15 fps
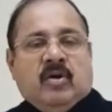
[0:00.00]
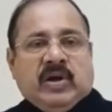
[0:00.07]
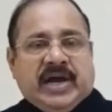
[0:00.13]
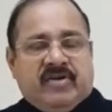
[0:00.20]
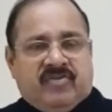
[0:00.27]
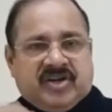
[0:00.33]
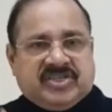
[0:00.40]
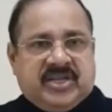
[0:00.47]

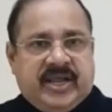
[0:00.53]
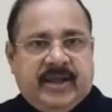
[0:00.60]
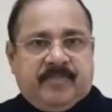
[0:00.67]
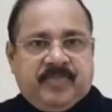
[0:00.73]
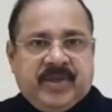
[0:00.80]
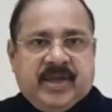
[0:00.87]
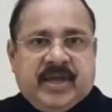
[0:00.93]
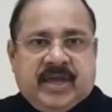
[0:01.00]
Conversely,
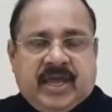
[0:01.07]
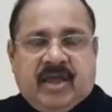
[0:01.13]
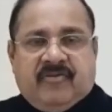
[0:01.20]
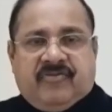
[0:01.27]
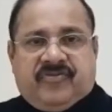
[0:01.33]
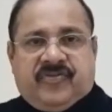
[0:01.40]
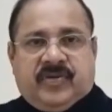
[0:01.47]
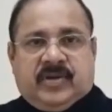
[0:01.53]

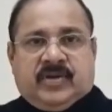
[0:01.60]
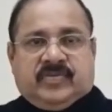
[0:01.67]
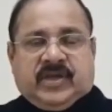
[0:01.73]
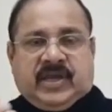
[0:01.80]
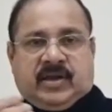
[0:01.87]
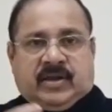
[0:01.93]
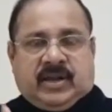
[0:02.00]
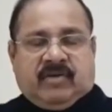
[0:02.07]
if
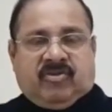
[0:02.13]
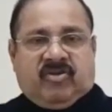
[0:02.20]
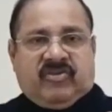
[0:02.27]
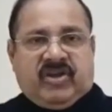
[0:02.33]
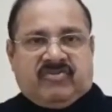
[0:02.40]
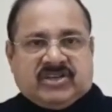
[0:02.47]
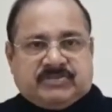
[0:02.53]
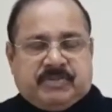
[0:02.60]
the level of
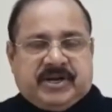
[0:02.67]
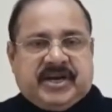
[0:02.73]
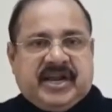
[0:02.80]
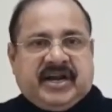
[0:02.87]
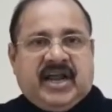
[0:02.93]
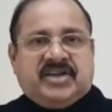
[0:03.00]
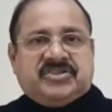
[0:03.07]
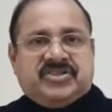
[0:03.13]
investment
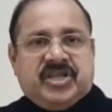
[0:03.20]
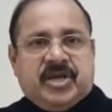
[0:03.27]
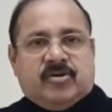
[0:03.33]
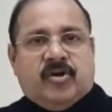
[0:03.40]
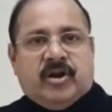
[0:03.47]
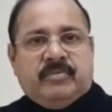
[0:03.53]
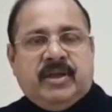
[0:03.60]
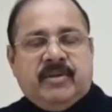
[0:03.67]
declines in the
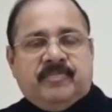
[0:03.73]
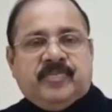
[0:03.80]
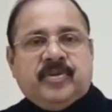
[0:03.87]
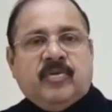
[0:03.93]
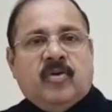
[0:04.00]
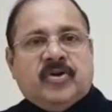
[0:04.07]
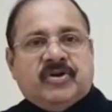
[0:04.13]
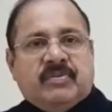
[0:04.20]
economy,
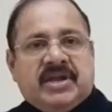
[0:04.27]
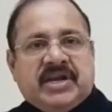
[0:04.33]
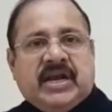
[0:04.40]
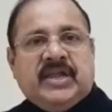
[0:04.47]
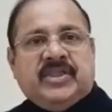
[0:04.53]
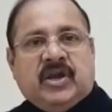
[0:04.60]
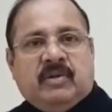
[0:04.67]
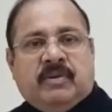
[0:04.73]
automatically
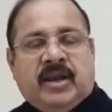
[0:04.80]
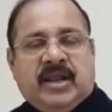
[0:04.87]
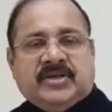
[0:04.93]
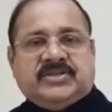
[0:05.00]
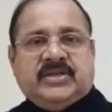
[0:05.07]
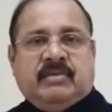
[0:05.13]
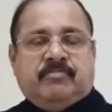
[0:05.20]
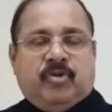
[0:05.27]
there will be
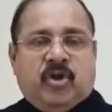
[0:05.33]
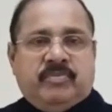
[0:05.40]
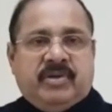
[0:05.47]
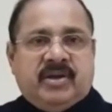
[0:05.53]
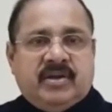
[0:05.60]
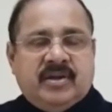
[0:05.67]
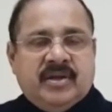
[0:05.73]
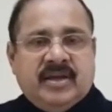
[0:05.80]
less
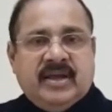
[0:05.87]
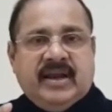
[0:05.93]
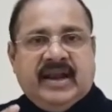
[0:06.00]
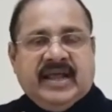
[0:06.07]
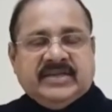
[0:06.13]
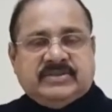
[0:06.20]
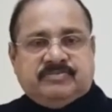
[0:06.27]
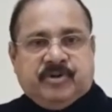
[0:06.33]
employment,
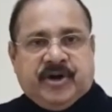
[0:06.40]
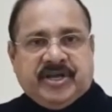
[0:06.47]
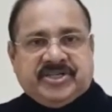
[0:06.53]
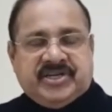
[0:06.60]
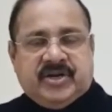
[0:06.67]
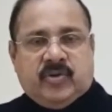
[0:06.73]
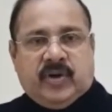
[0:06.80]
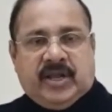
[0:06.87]
less
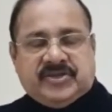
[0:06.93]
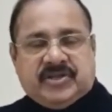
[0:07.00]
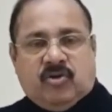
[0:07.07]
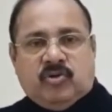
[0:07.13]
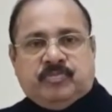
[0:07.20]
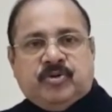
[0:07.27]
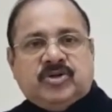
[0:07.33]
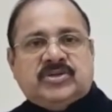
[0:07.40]
production or less
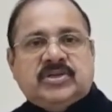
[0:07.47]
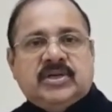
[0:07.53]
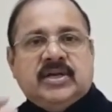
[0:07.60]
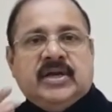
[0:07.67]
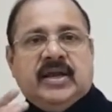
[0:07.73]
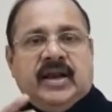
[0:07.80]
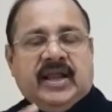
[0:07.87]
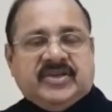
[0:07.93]
output,
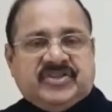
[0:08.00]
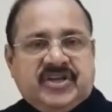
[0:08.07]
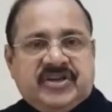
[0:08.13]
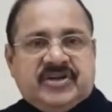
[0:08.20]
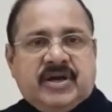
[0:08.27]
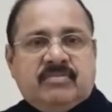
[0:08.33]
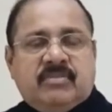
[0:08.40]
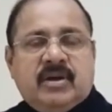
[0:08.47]
less
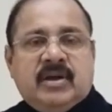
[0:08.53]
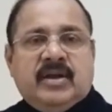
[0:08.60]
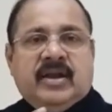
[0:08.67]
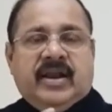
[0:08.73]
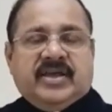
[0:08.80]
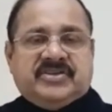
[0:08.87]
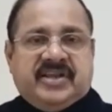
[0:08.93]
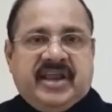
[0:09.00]
income,
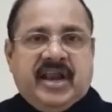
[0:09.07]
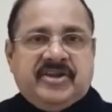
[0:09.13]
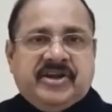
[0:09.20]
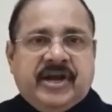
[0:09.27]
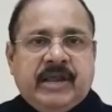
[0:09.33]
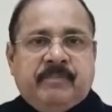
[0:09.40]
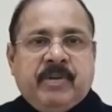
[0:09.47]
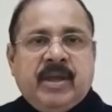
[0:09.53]
less real
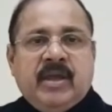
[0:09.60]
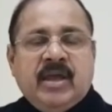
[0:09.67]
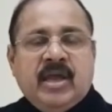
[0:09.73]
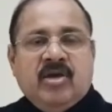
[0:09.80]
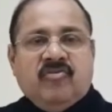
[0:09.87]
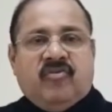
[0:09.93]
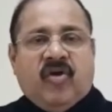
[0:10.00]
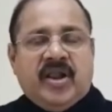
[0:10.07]
GDP
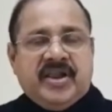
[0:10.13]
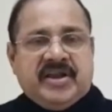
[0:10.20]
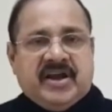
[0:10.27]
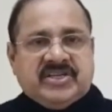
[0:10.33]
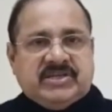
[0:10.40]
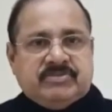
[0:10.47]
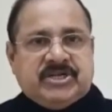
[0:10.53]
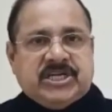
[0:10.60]
fall in
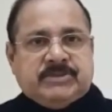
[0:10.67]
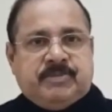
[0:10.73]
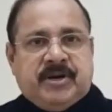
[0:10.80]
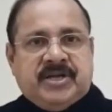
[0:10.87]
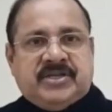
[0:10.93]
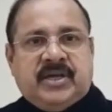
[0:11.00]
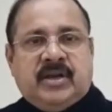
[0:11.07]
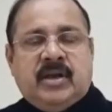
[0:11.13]
consumption
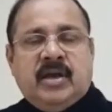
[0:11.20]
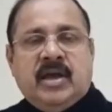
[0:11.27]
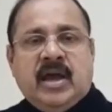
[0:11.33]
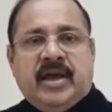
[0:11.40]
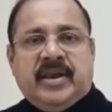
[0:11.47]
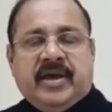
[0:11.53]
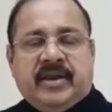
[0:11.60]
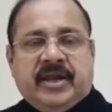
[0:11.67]
expenditure
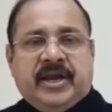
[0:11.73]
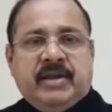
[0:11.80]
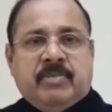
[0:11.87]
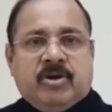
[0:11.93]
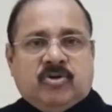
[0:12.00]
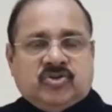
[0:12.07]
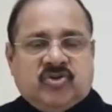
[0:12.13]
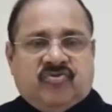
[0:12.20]
and aggregate
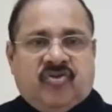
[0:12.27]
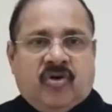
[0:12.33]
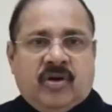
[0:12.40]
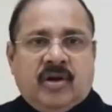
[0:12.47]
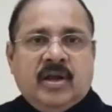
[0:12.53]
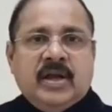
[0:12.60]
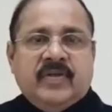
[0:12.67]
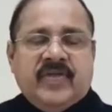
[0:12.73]
demand also fall,
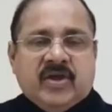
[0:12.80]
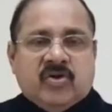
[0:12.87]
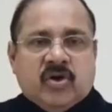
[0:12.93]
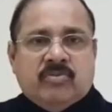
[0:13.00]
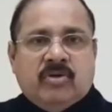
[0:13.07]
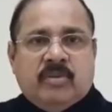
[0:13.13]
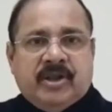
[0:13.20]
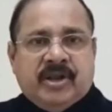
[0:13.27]
the
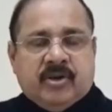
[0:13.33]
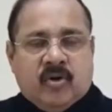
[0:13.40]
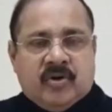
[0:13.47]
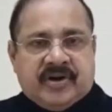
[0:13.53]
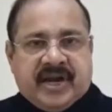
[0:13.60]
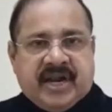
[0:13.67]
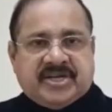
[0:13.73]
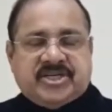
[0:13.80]
economy will be in
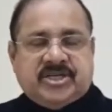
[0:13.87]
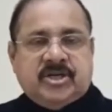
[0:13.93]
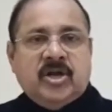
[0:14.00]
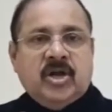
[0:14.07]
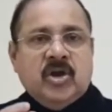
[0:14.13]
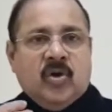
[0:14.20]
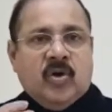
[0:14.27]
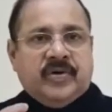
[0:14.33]
contraction
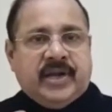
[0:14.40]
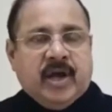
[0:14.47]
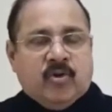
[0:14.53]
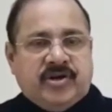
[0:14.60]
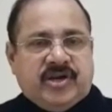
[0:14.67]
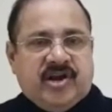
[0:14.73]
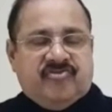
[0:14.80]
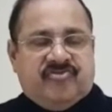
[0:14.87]
or
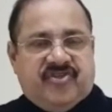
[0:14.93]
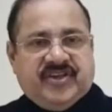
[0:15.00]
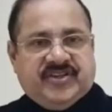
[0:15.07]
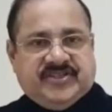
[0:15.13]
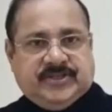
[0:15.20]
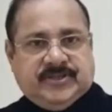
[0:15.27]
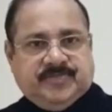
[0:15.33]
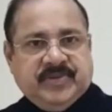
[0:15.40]
downturn
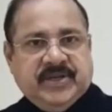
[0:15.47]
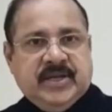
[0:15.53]
phase.